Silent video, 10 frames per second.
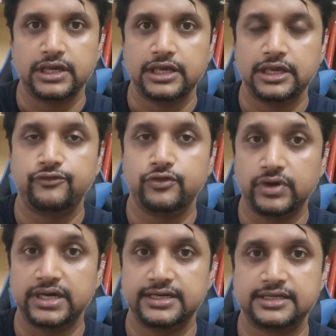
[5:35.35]
If you
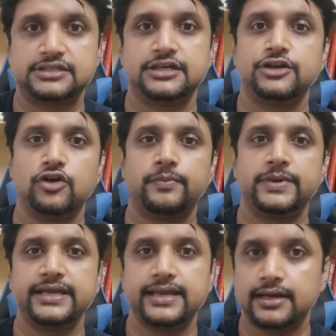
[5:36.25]
are interested in
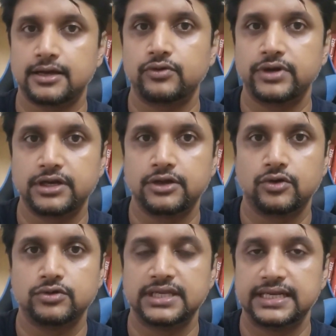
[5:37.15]
opening an account in
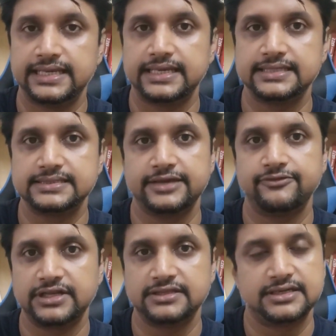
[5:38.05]
Groww, the link is
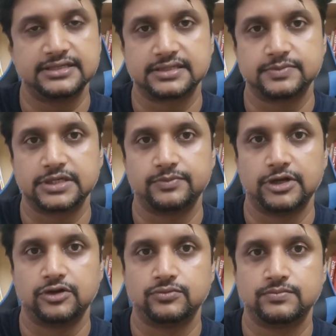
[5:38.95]
given in the description below.